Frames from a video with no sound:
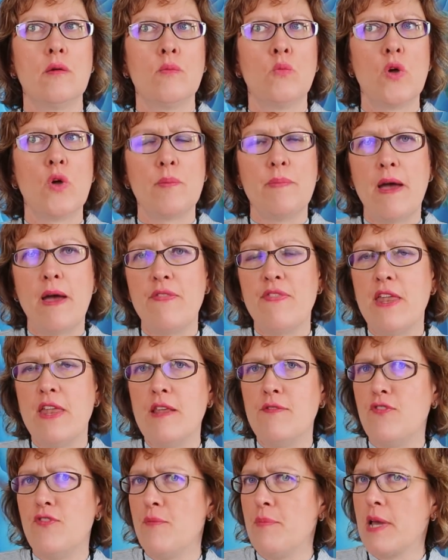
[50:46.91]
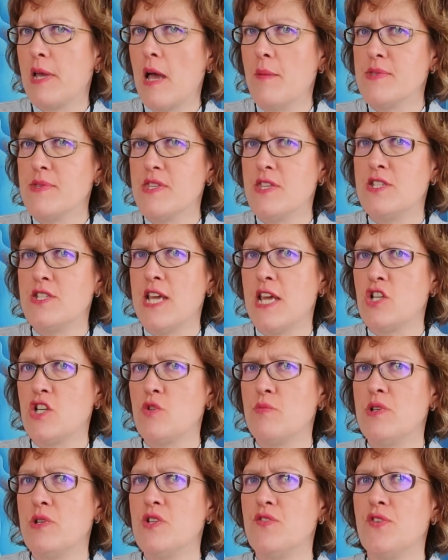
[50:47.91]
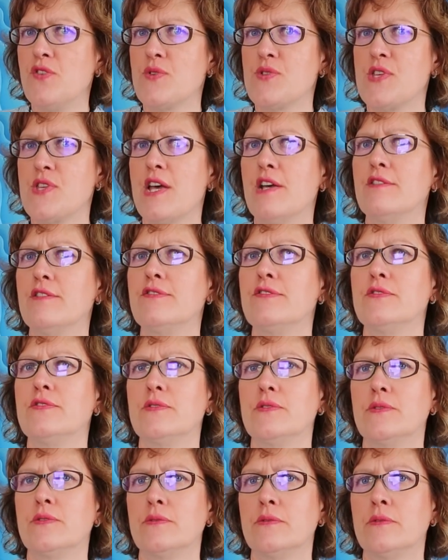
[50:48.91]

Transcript: What about then if it becomes at the detriment of yourself?